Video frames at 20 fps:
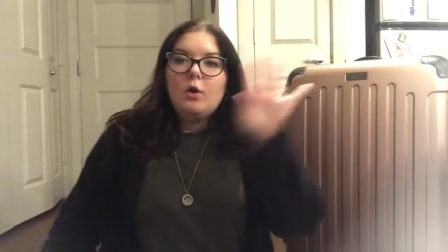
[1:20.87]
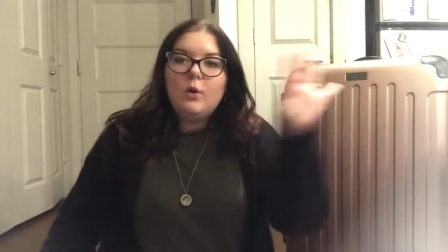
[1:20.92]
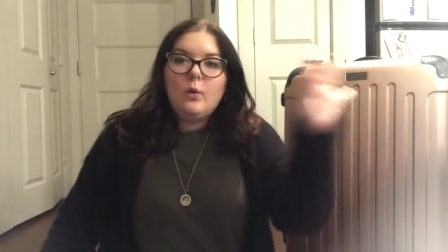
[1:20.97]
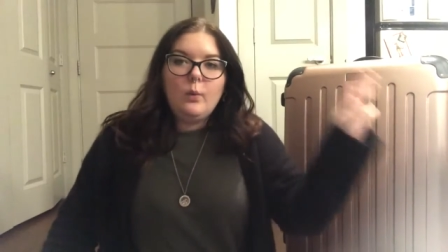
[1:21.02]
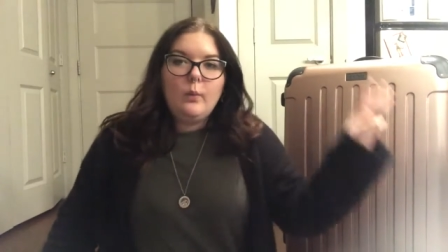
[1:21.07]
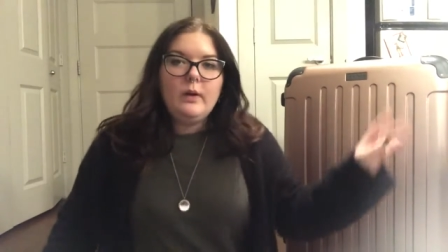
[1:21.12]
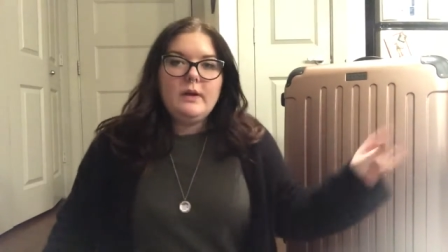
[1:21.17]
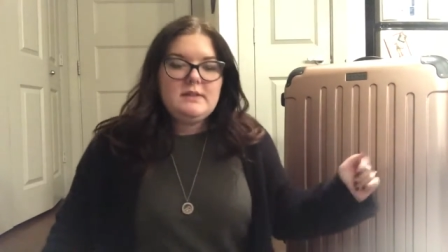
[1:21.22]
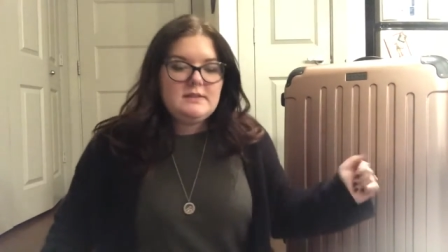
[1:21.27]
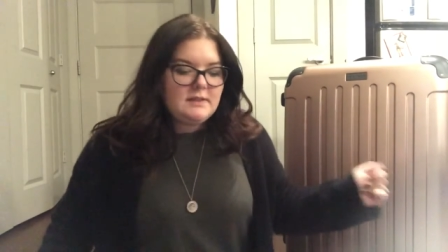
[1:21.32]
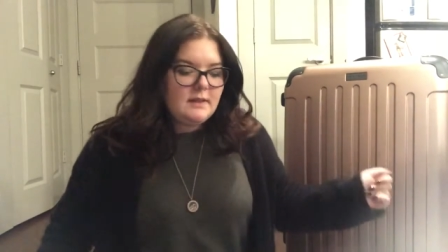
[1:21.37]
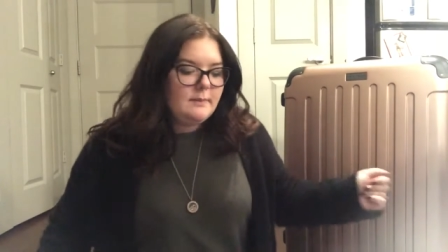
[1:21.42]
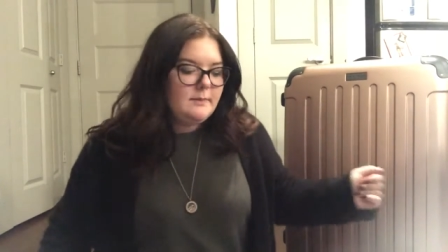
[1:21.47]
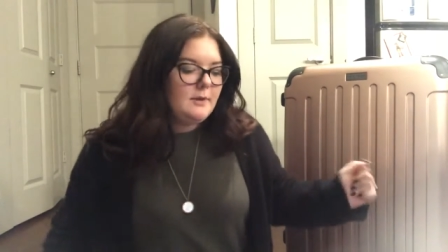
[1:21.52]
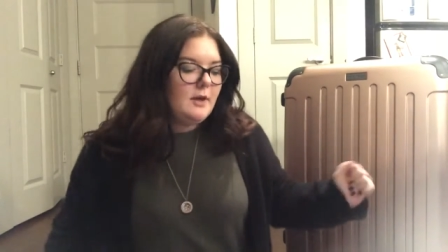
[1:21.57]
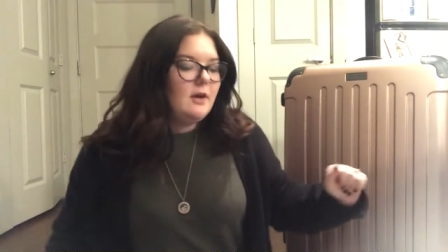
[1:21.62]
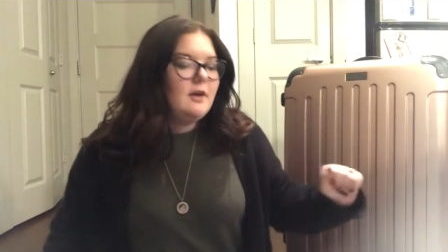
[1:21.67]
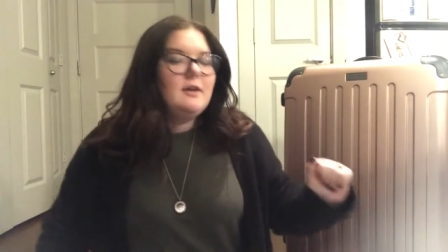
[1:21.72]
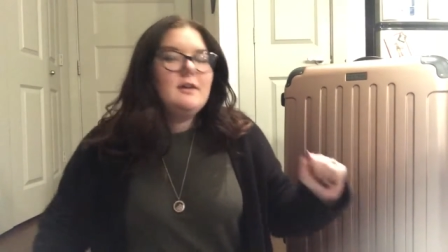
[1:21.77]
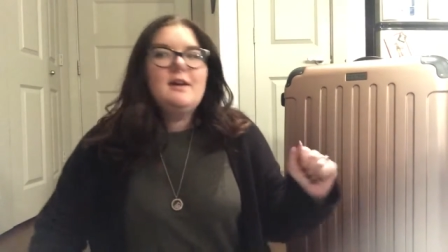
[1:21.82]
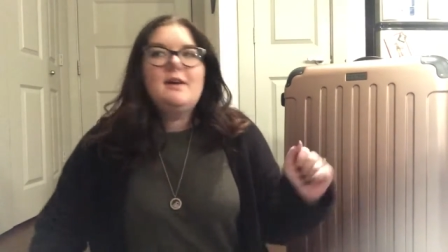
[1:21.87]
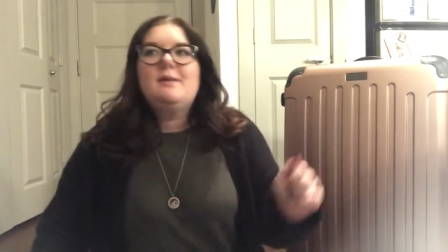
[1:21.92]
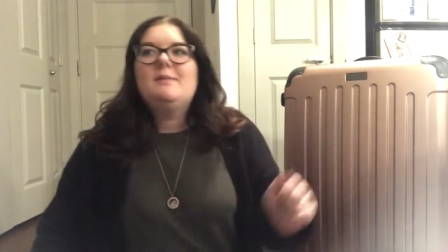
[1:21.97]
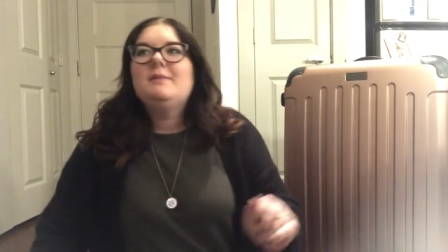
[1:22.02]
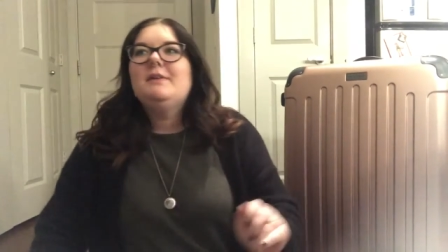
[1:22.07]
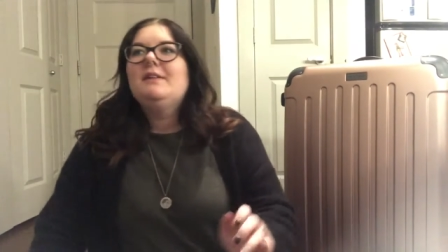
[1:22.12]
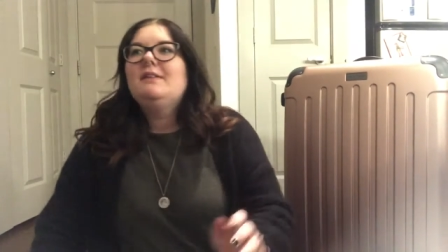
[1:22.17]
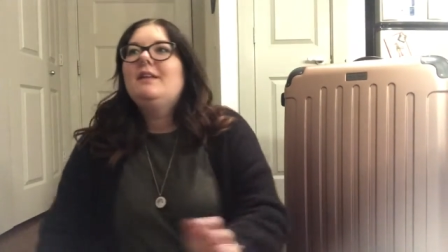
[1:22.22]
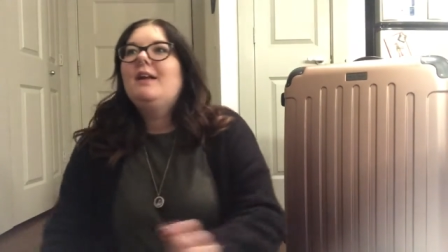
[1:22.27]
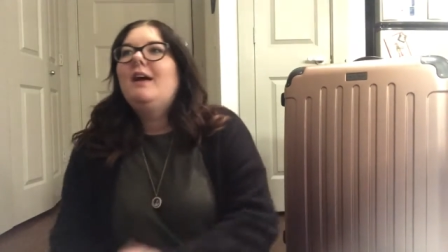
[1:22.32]
What's up, y'all?
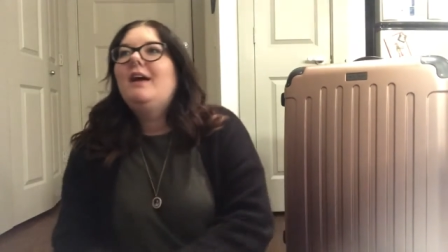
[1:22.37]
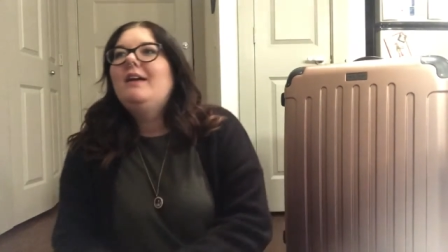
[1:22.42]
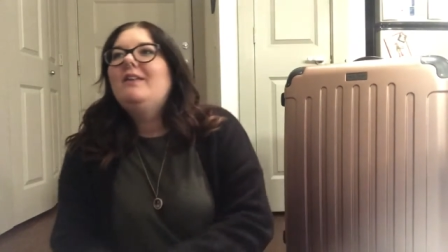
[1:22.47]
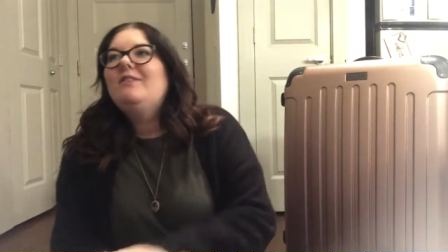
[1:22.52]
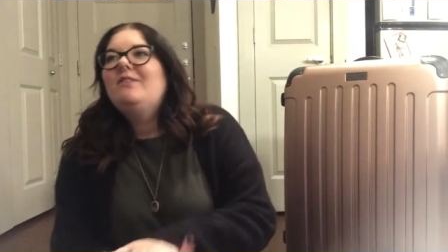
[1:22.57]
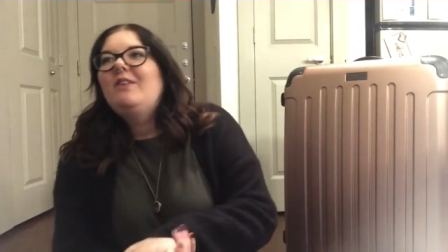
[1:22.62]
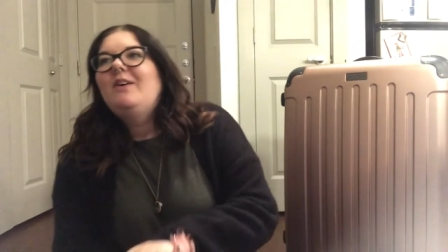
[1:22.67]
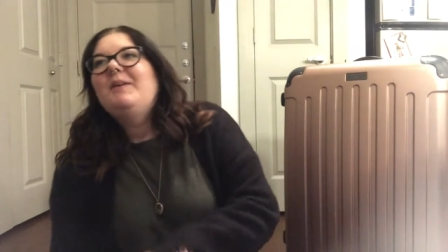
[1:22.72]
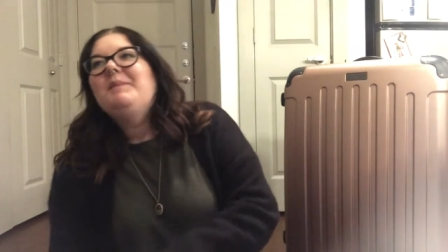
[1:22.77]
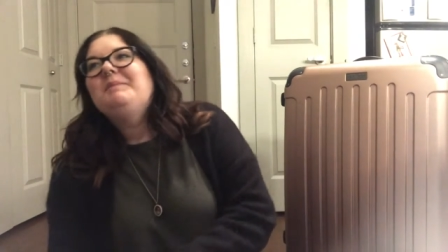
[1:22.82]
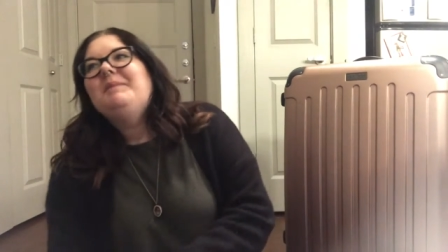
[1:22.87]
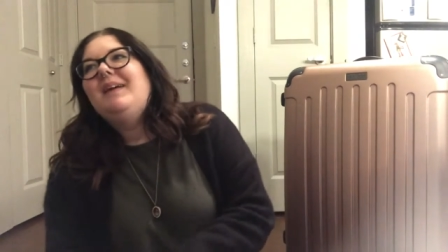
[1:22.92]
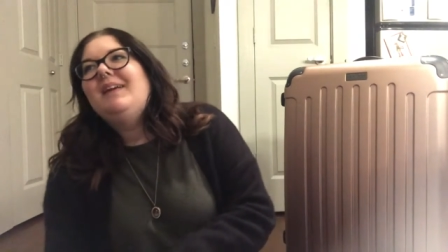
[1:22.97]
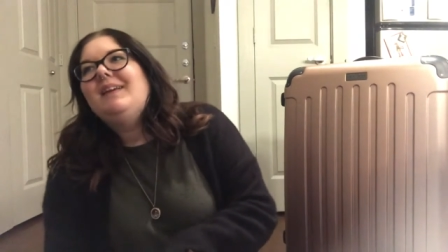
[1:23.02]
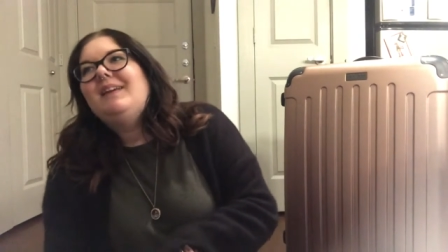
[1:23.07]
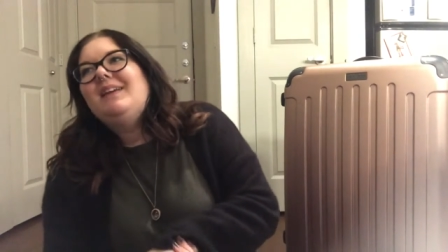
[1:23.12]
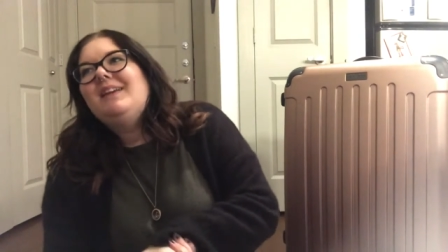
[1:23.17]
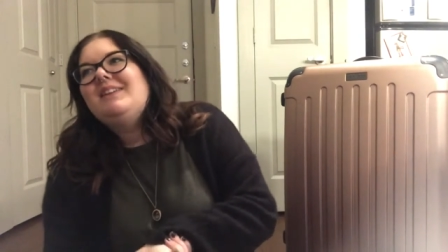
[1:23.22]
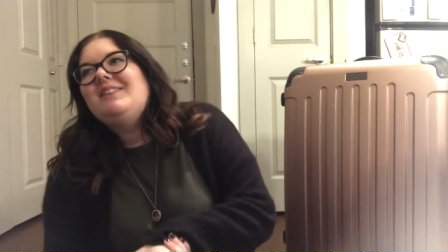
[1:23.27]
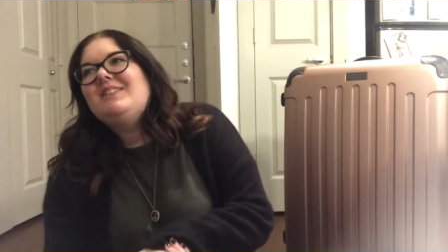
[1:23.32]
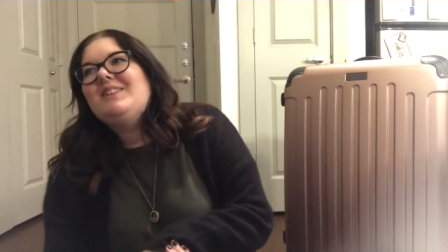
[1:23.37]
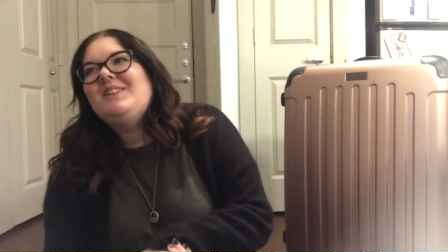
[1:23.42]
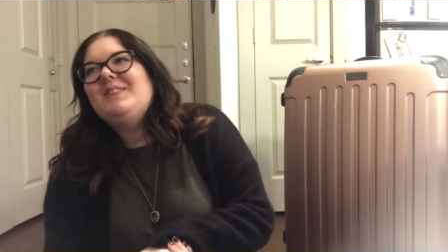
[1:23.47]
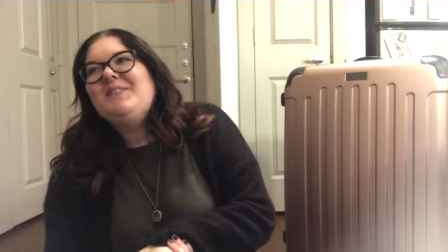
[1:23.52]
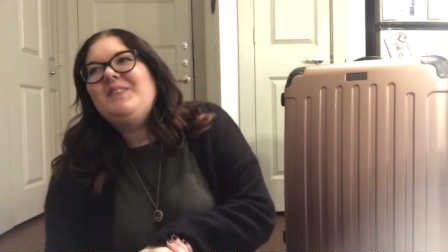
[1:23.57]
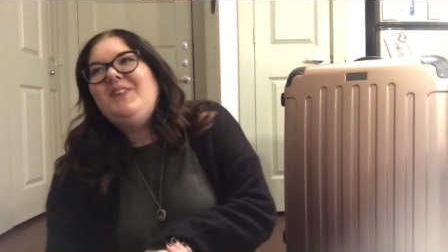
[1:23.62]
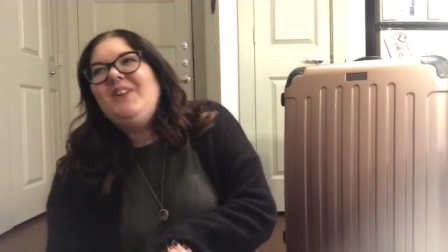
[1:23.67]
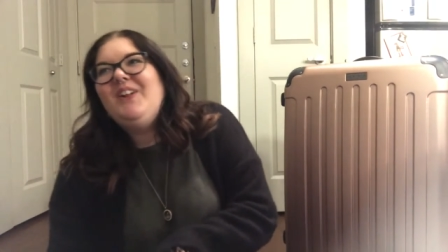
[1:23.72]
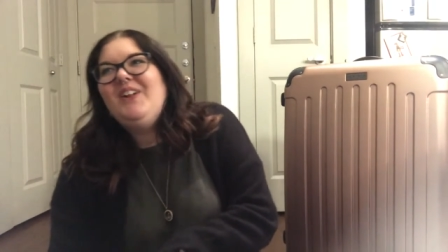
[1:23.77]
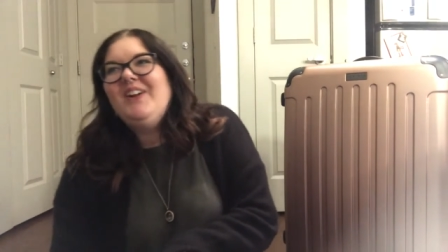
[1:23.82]
Coming live from my kitchen
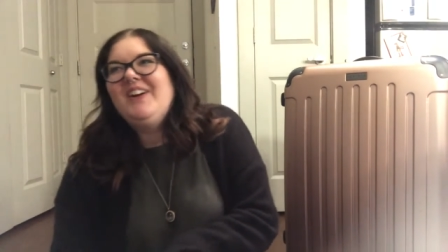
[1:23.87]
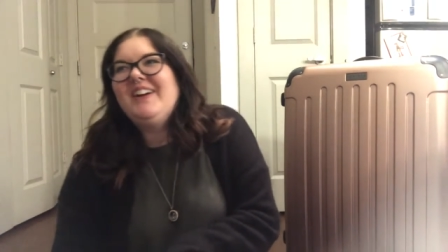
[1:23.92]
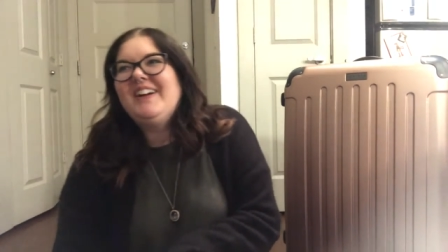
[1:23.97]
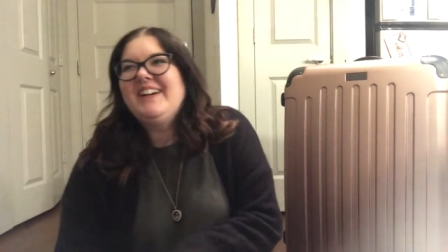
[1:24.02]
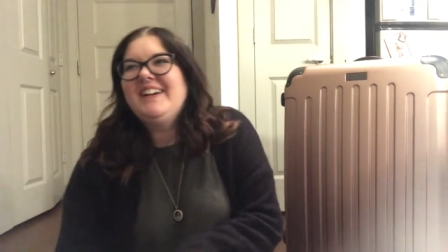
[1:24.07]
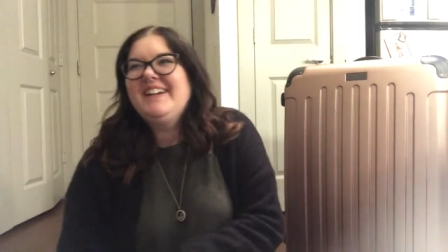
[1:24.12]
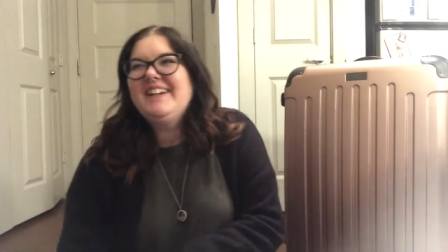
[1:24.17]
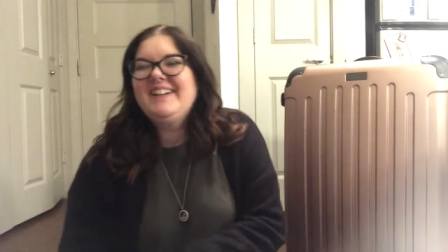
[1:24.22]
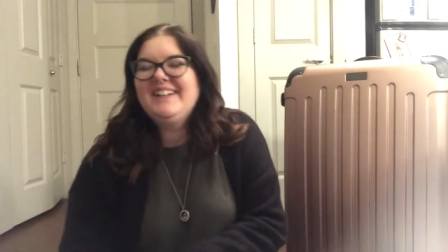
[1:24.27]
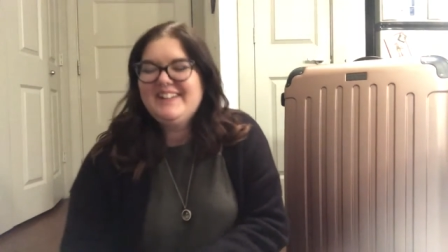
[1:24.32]
floor.